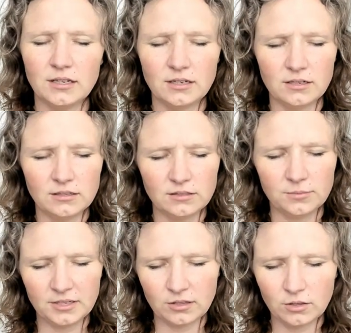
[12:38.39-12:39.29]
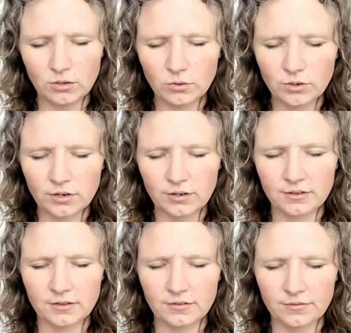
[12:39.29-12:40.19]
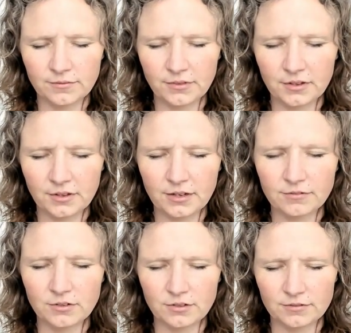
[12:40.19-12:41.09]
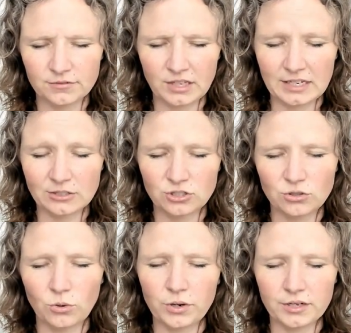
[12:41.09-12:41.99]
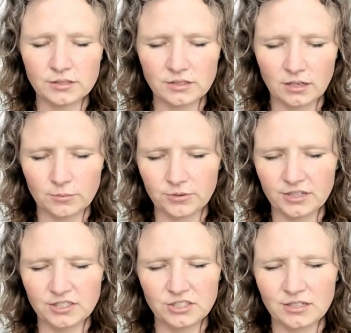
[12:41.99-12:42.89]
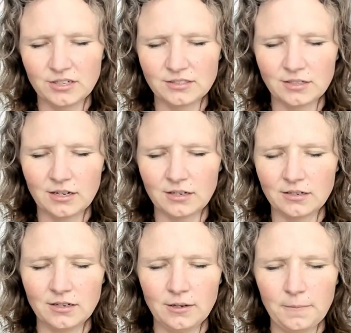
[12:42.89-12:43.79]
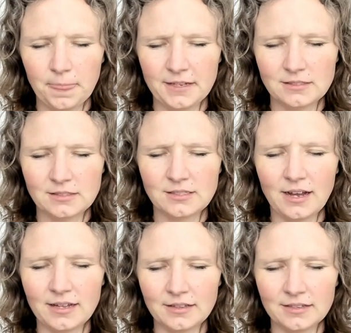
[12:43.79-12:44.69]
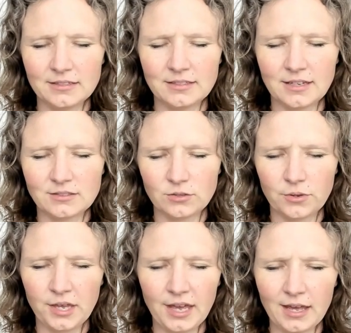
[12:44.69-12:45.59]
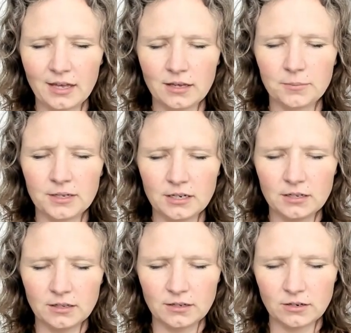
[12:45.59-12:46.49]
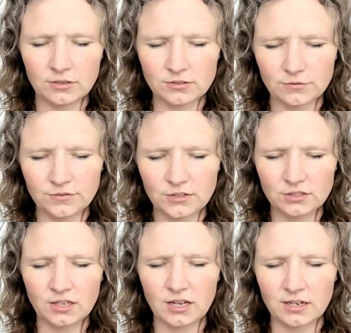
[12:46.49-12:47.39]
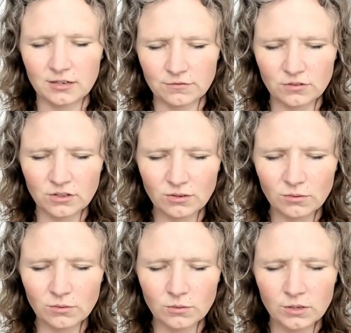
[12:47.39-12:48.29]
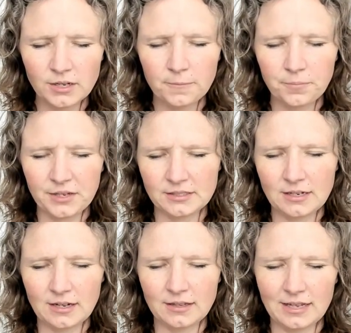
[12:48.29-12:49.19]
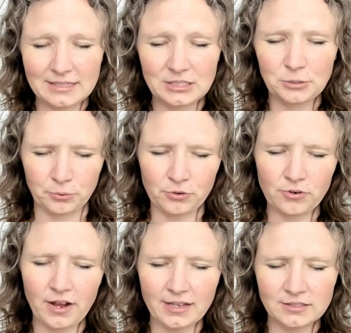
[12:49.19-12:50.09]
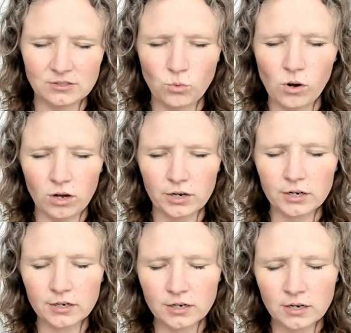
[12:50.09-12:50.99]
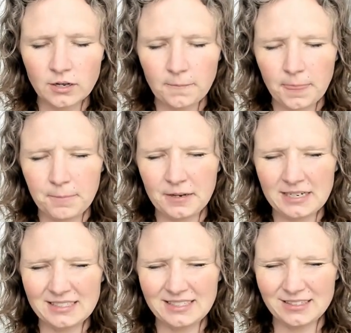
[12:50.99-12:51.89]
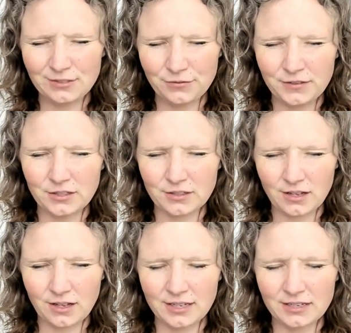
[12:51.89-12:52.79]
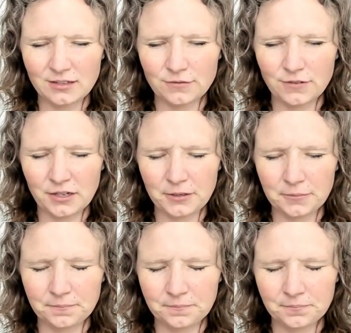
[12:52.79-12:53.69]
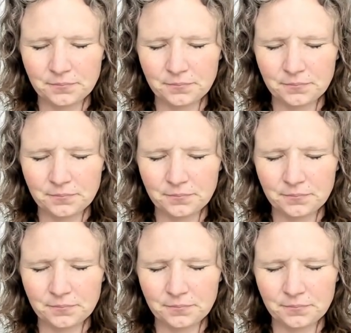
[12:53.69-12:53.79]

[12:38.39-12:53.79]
it is a bit lower on the, the level of like joy and celebration. It's not, it's silent, that's okay, but it, it also feels kind of low. It's not like depressed water, but it does feel kind of um,